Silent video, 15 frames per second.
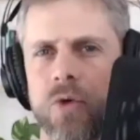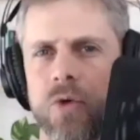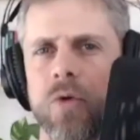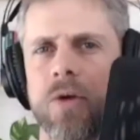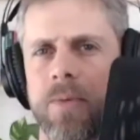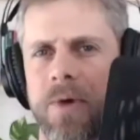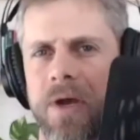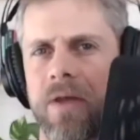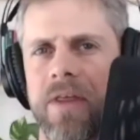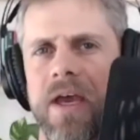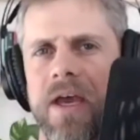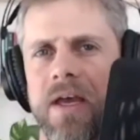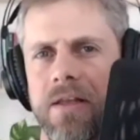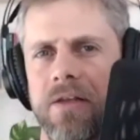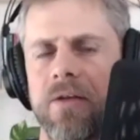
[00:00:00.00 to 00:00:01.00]
about that
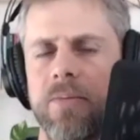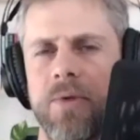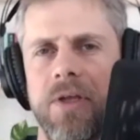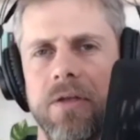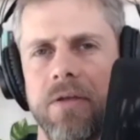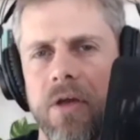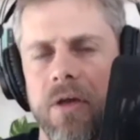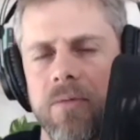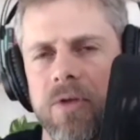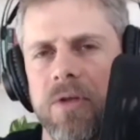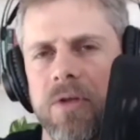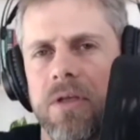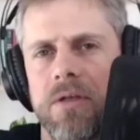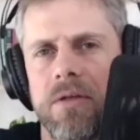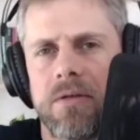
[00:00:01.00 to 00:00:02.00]
a little bit. I mean,
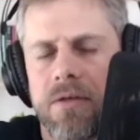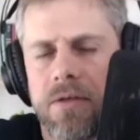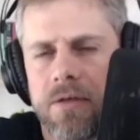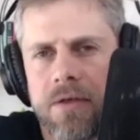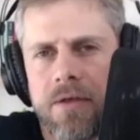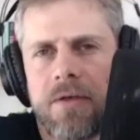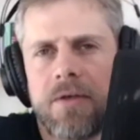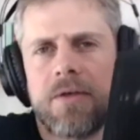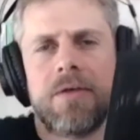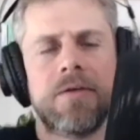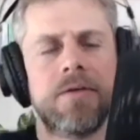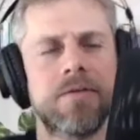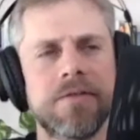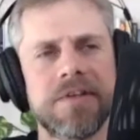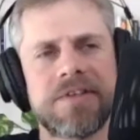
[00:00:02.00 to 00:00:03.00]

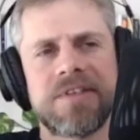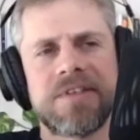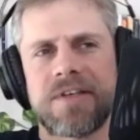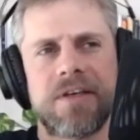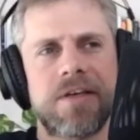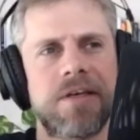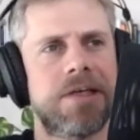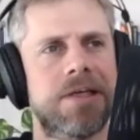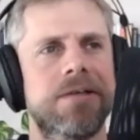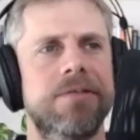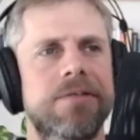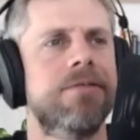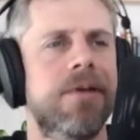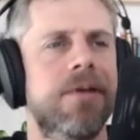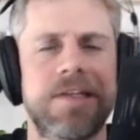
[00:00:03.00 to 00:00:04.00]
this is a
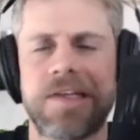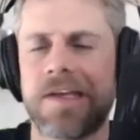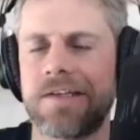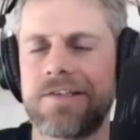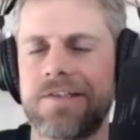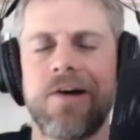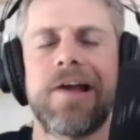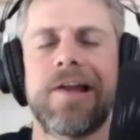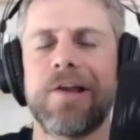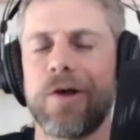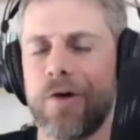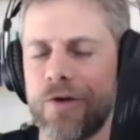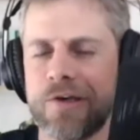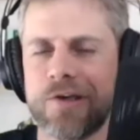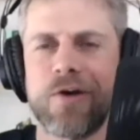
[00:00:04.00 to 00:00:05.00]

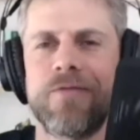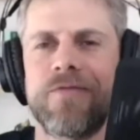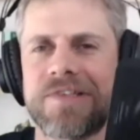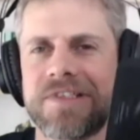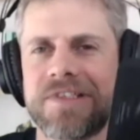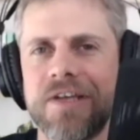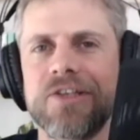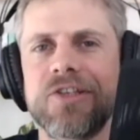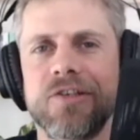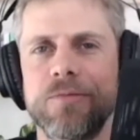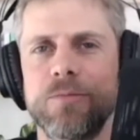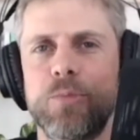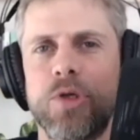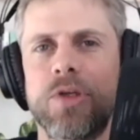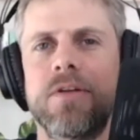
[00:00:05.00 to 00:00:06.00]
dialogue, a conversation,
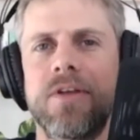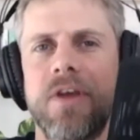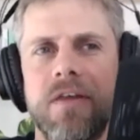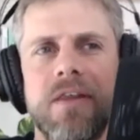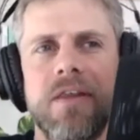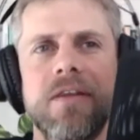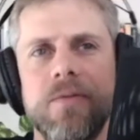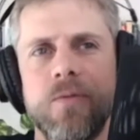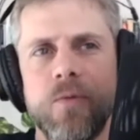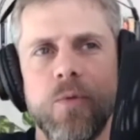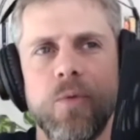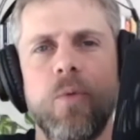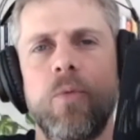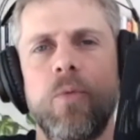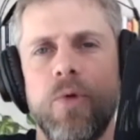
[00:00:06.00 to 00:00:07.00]
but
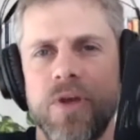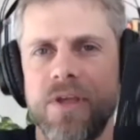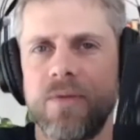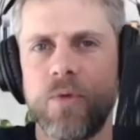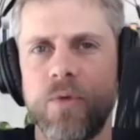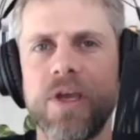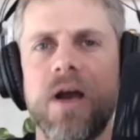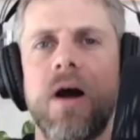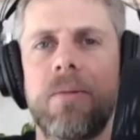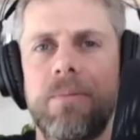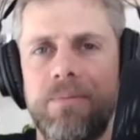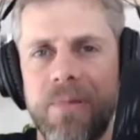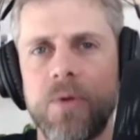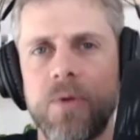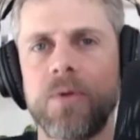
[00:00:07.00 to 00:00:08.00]
we are
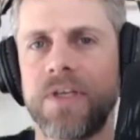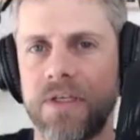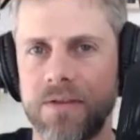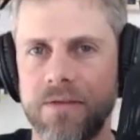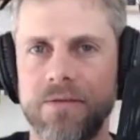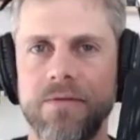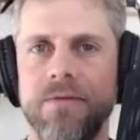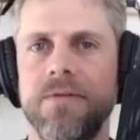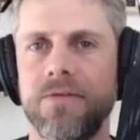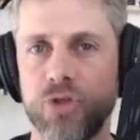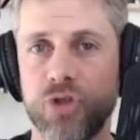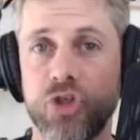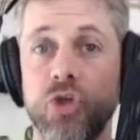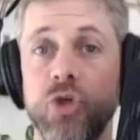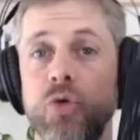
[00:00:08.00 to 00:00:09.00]
building
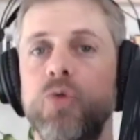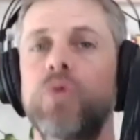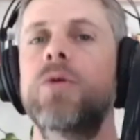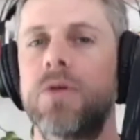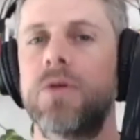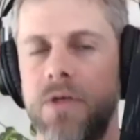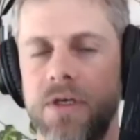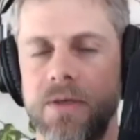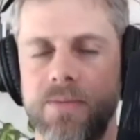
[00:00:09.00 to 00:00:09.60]
to a